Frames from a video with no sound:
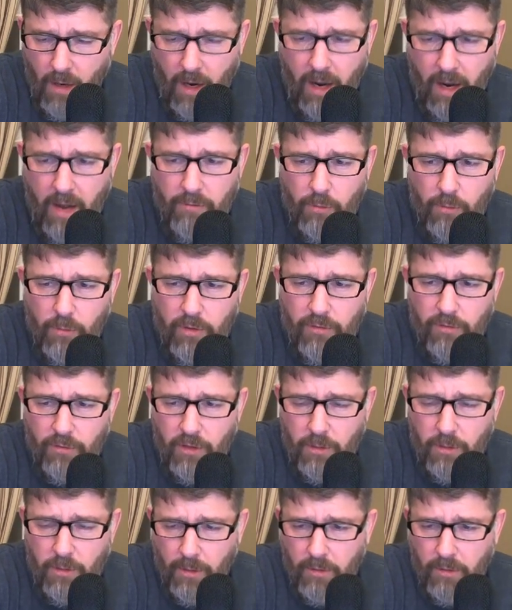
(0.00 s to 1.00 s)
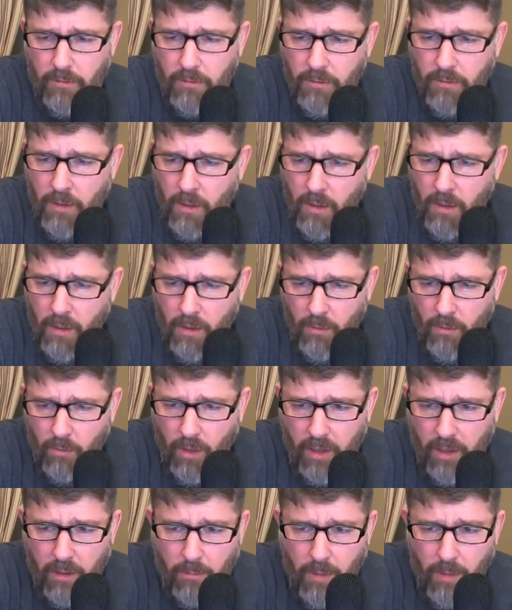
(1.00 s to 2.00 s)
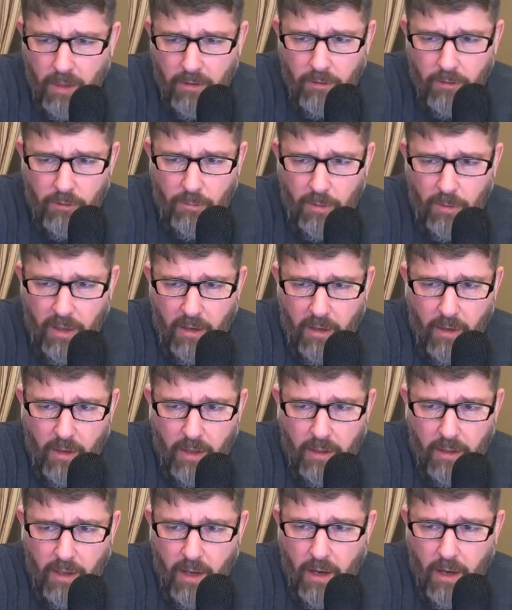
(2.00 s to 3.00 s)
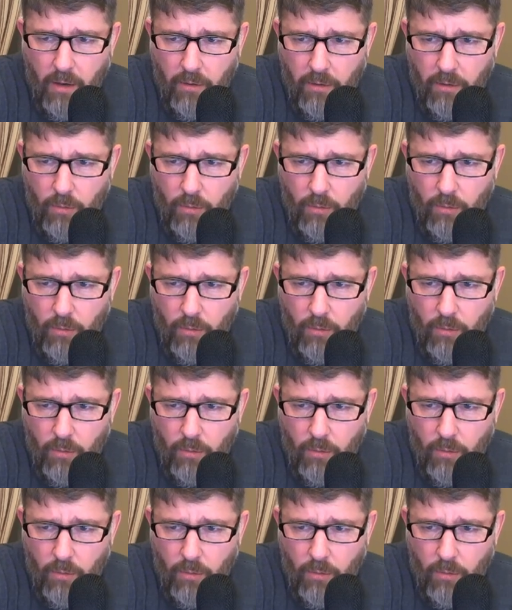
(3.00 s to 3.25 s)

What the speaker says: I have a Reef Keeper running my display right now,